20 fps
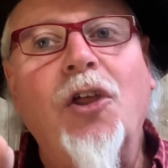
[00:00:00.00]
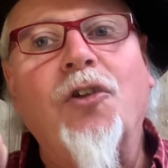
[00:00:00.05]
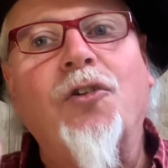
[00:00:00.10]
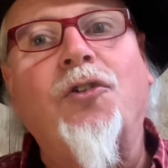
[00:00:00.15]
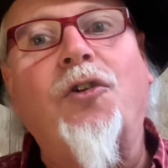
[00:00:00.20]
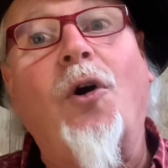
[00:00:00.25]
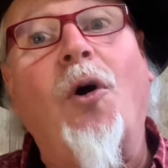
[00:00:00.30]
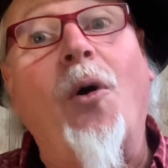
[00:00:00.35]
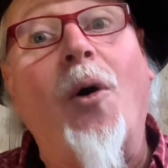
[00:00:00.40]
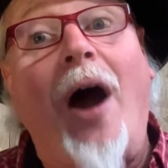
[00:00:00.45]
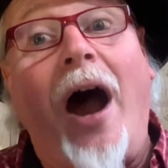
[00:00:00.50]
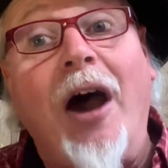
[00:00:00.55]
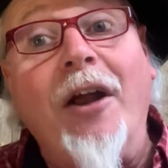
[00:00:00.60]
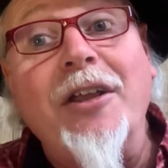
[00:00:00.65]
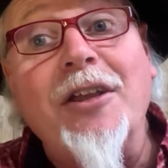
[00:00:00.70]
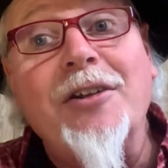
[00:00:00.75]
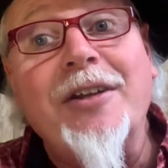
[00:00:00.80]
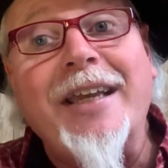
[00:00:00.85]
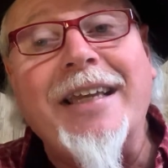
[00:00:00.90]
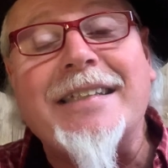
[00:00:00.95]
So how
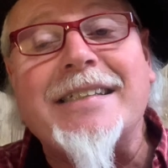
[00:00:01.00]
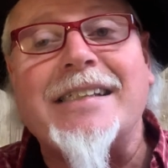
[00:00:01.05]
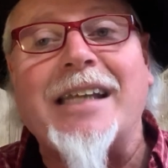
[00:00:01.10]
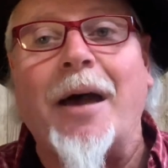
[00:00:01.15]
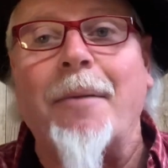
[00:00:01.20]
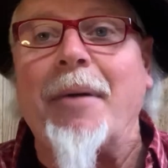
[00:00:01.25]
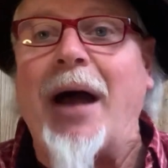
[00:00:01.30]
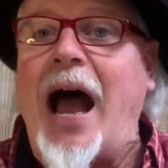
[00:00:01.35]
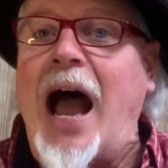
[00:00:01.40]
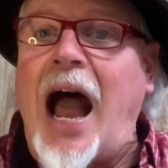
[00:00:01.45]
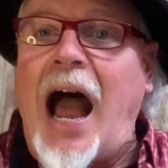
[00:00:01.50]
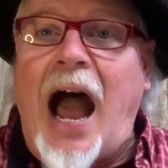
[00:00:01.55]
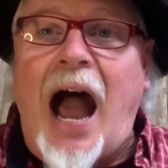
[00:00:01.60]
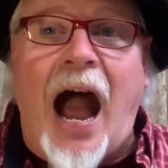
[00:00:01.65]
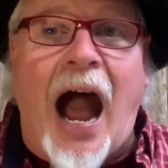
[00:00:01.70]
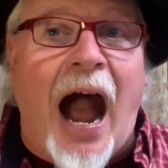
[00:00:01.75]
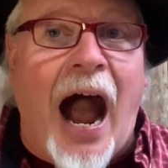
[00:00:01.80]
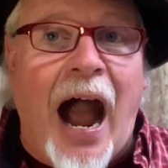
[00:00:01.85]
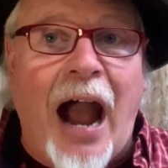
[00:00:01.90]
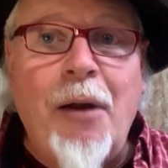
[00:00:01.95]
do you get some?
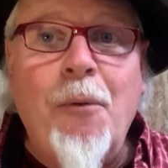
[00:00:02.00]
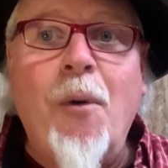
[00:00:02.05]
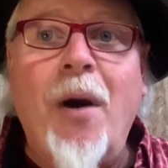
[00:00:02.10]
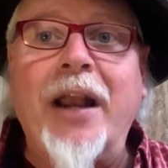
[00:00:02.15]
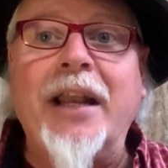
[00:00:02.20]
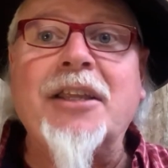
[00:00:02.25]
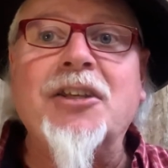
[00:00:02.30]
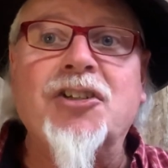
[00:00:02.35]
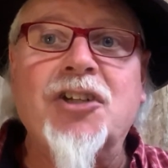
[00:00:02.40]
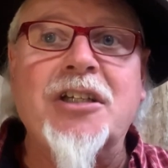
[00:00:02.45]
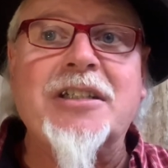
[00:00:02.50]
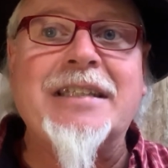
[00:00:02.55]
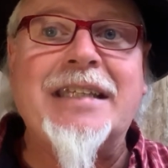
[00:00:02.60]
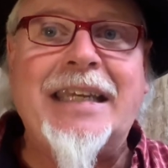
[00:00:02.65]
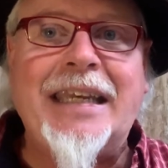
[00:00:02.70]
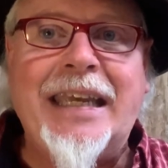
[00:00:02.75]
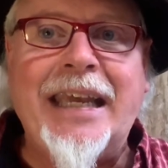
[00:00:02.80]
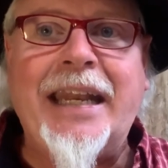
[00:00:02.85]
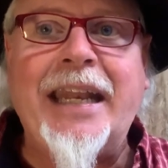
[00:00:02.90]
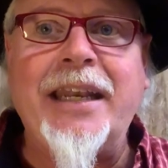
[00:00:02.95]
I want to just
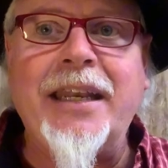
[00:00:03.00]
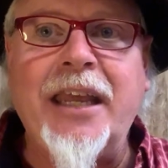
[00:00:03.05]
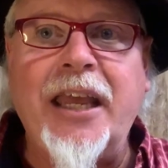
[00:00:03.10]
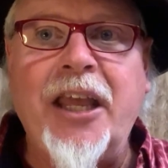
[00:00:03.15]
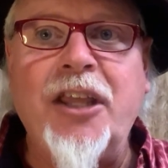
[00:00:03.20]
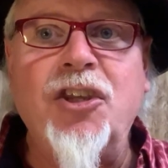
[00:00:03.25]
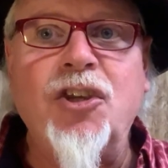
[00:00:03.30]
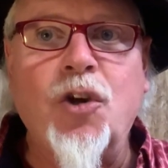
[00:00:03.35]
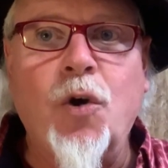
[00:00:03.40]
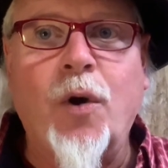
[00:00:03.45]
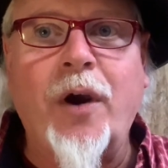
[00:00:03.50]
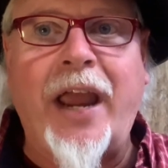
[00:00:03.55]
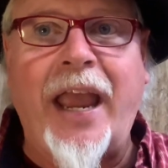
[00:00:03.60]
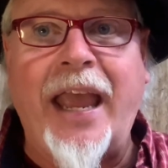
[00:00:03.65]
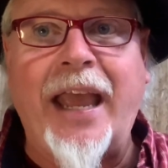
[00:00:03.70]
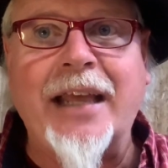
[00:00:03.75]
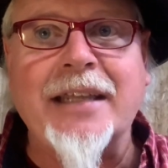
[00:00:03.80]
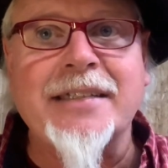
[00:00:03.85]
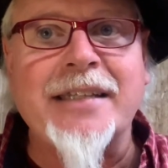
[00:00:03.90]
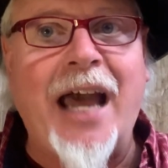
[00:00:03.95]
get it in your
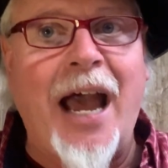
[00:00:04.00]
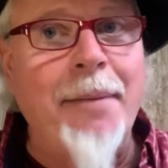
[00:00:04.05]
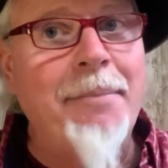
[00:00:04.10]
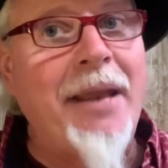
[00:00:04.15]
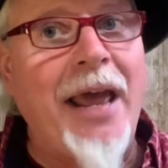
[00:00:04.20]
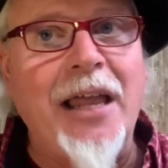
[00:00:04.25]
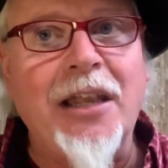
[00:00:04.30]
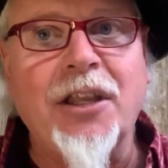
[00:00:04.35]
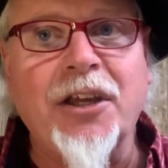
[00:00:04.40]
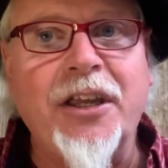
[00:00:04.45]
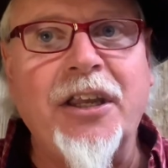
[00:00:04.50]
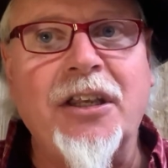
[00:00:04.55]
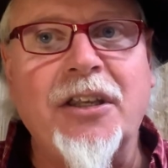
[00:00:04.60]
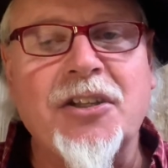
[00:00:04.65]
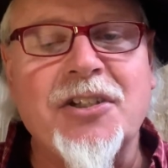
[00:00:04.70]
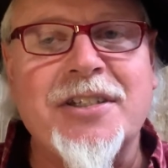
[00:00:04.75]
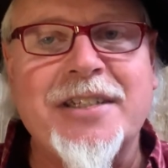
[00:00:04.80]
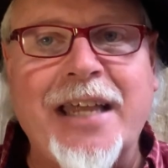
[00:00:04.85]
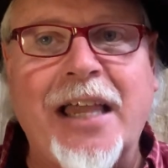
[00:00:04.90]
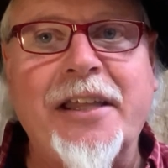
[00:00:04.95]
hands. I'm not looking
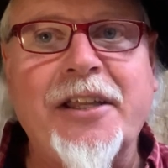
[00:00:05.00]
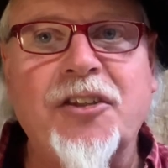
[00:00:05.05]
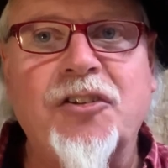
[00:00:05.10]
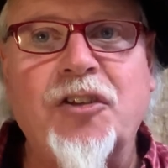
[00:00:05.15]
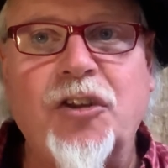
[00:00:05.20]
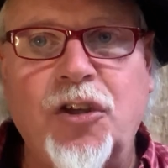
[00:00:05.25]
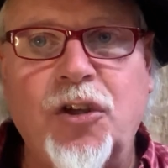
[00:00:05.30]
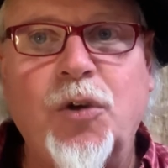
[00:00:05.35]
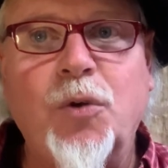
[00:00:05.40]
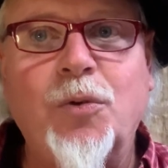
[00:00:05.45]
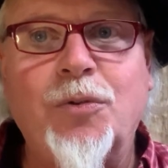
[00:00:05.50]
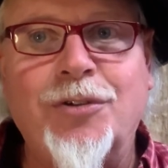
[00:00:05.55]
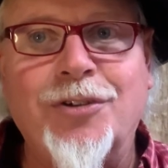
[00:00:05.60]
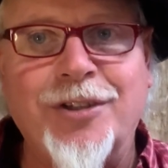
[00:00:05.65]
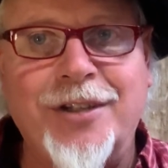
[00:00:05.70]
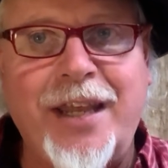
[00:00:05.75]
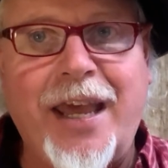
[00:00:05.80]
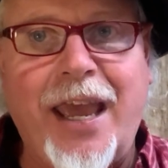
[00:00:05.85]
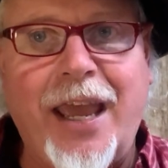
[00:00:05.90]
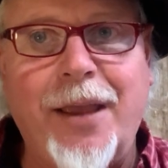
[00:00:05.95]
to sell it to you
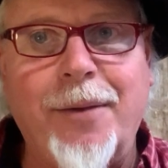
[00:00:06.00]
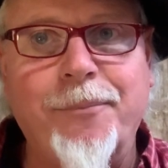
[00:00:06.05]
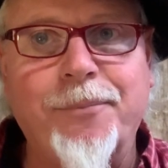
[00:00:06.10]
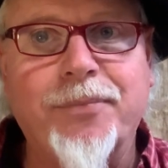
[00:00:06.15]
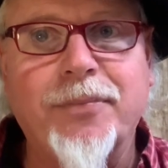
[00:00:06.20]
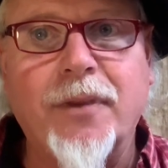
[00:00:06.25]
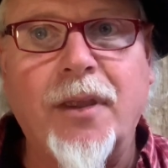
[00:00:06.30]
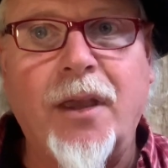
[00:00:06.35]
today.